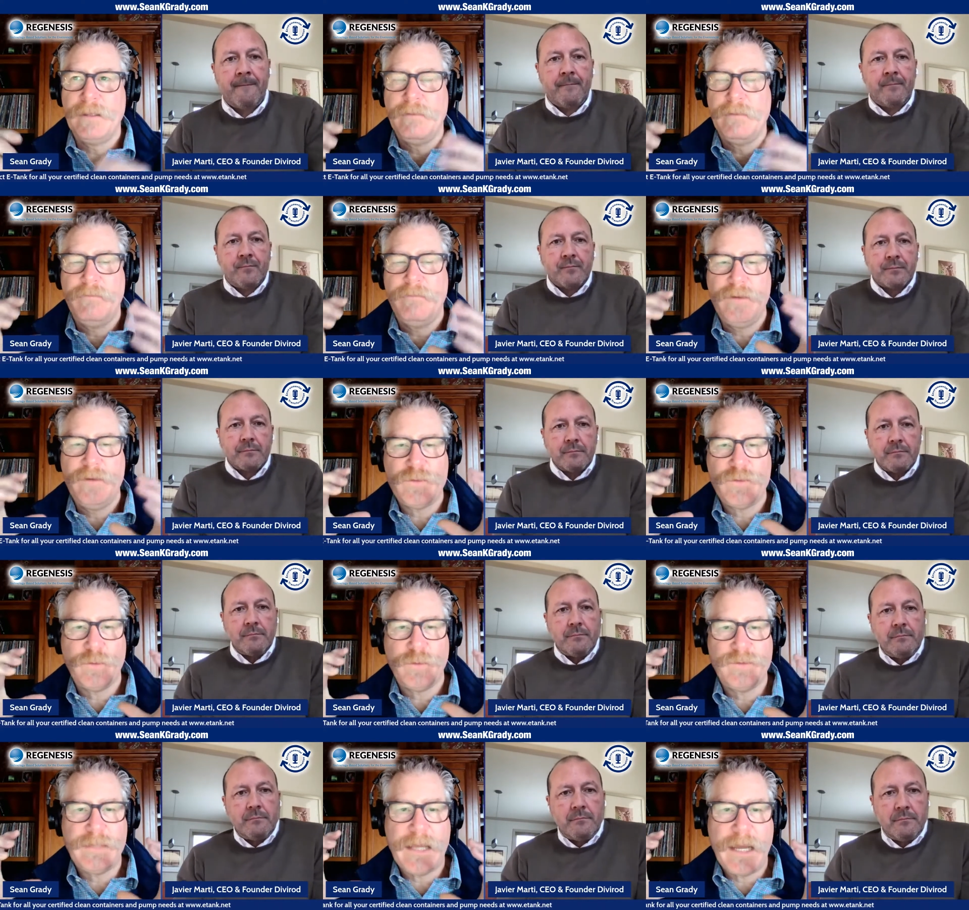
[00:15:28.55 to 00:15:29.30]

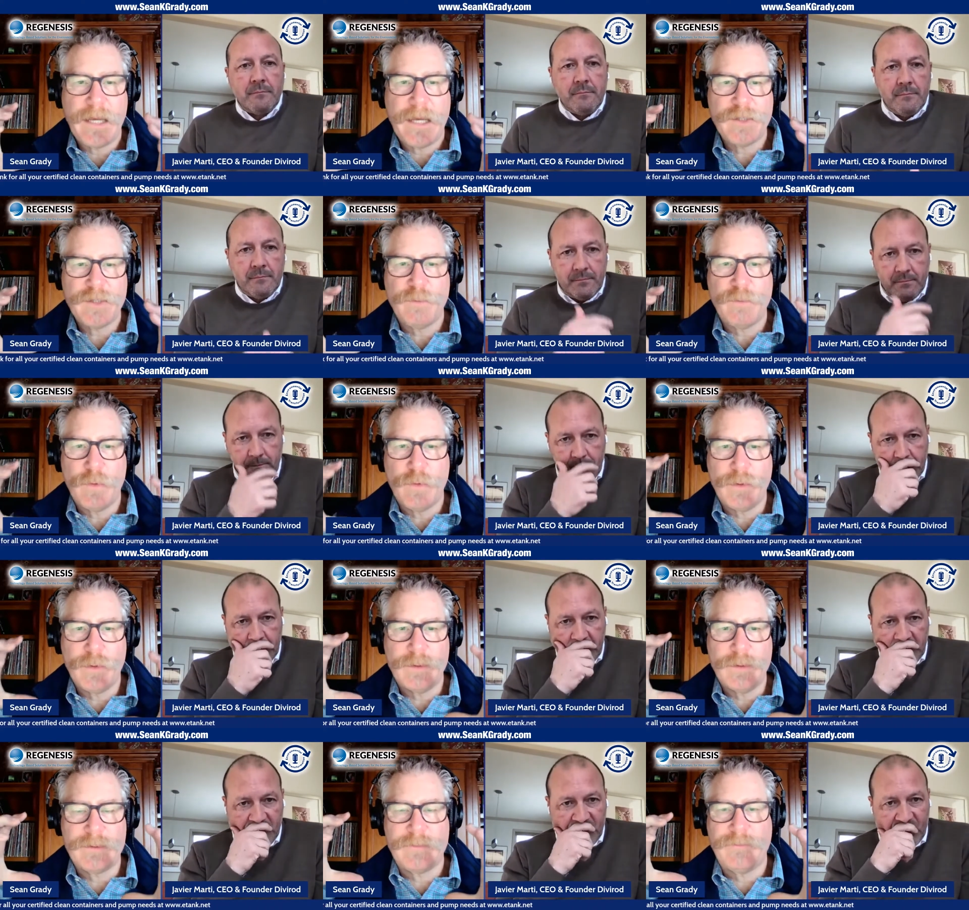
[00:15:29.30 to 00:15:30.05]
Speaker 1: visual
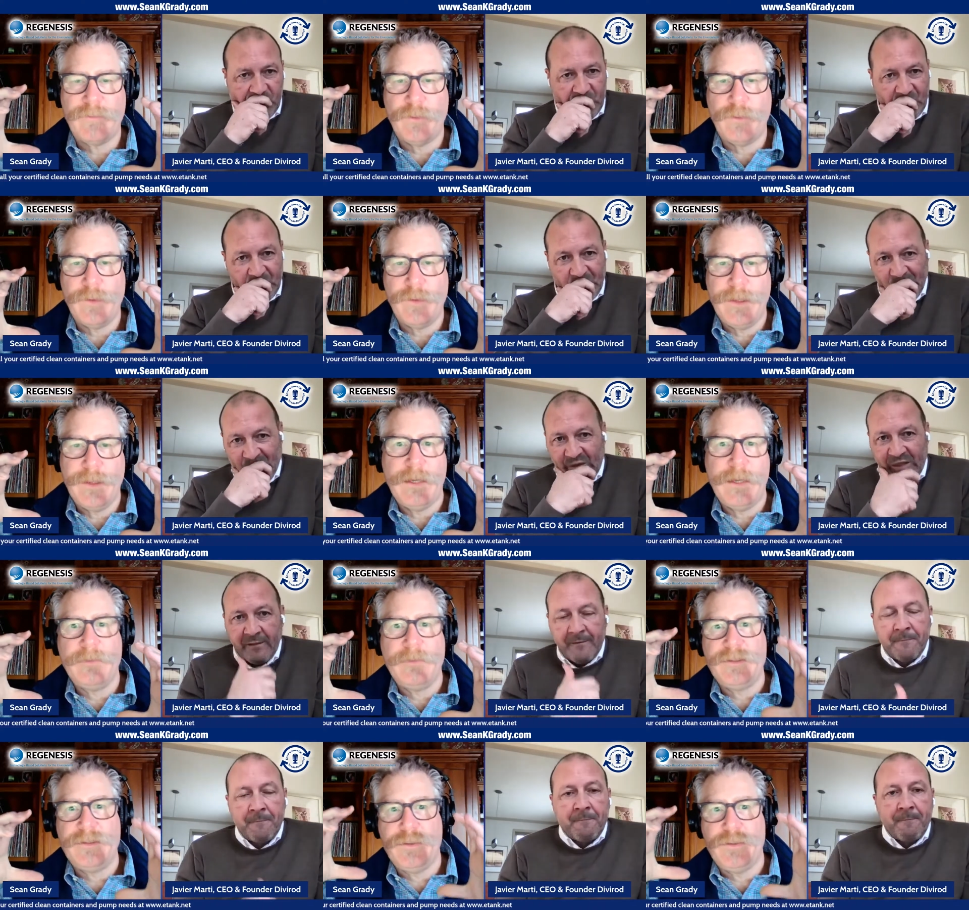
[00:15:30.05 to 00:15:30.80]
dashboards for
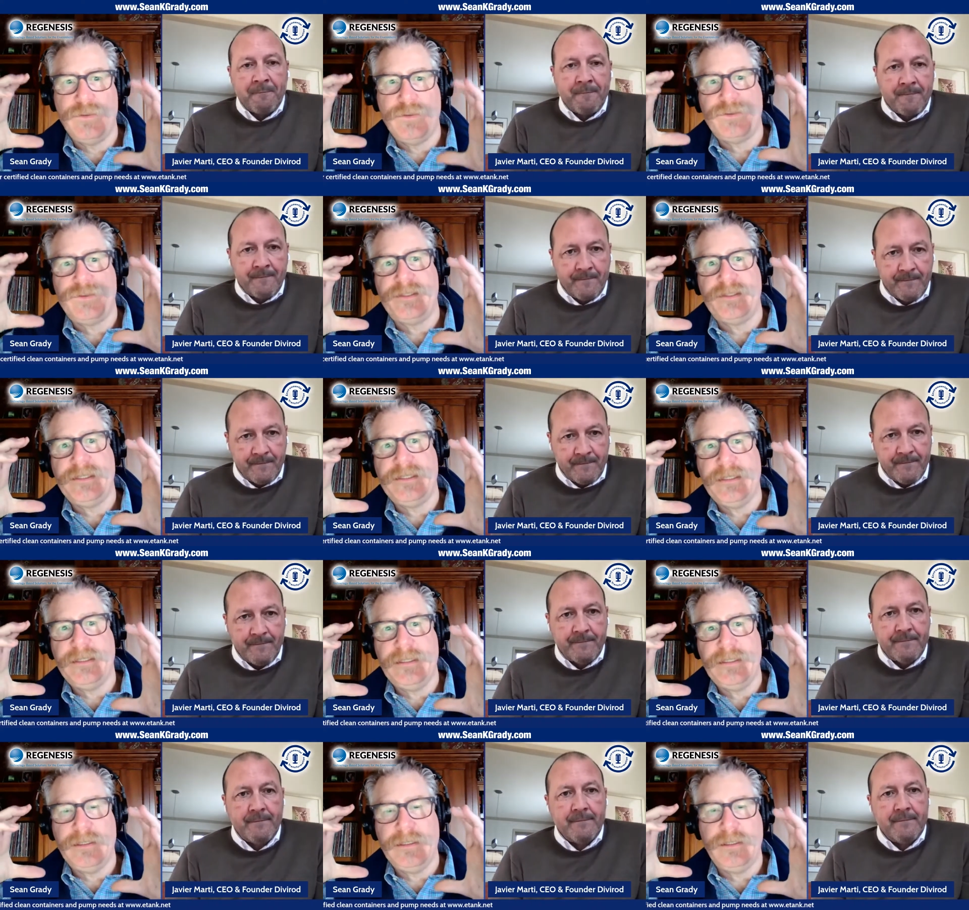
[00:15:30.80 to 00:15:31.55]
them to
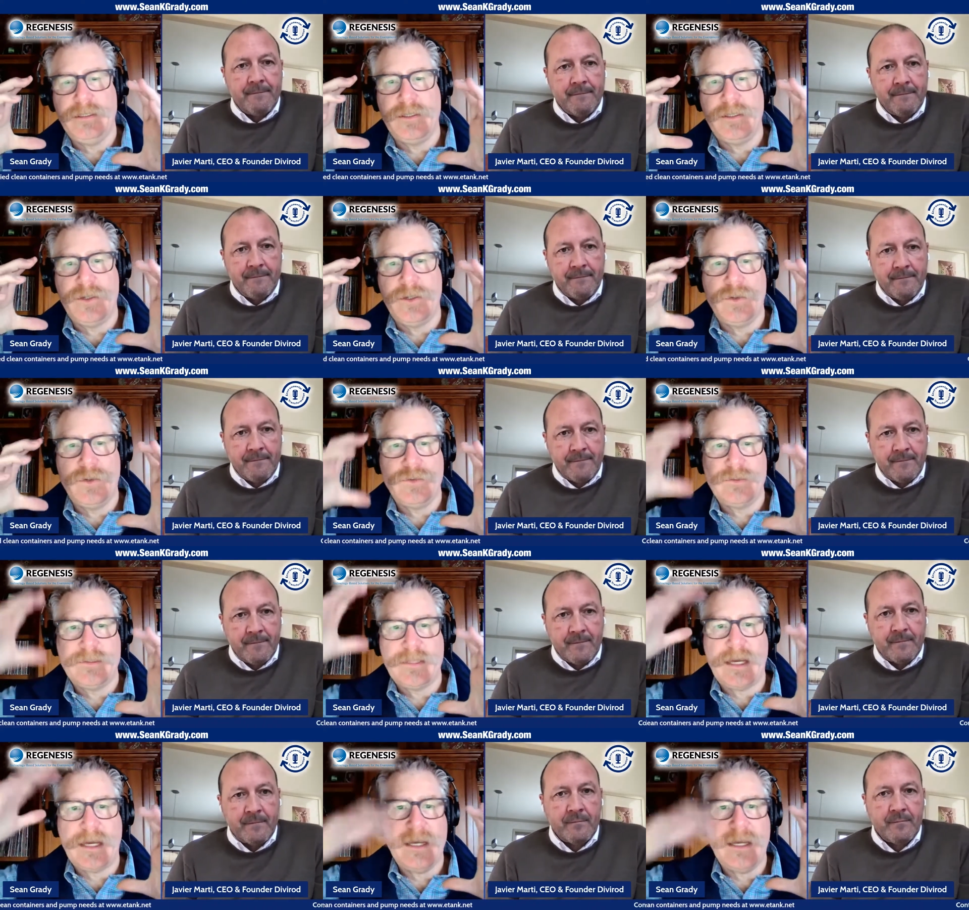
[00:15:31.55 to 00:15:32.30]
see, you know,
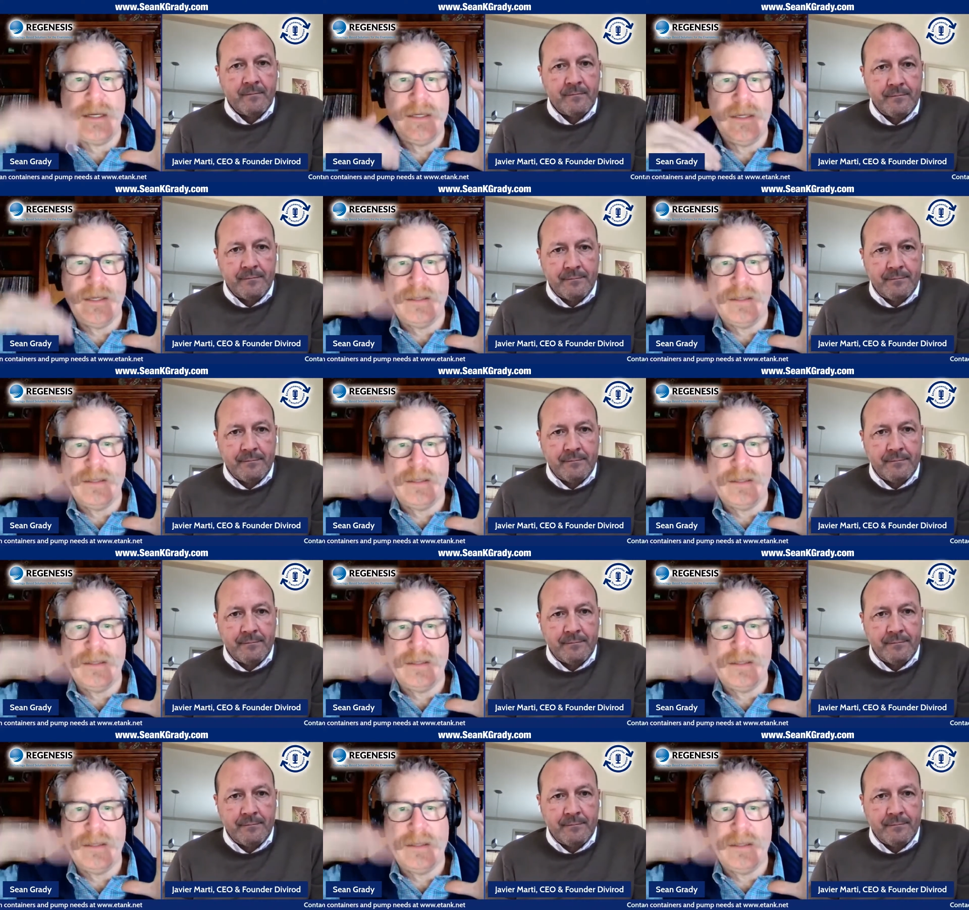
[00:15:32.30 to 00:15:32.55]
tide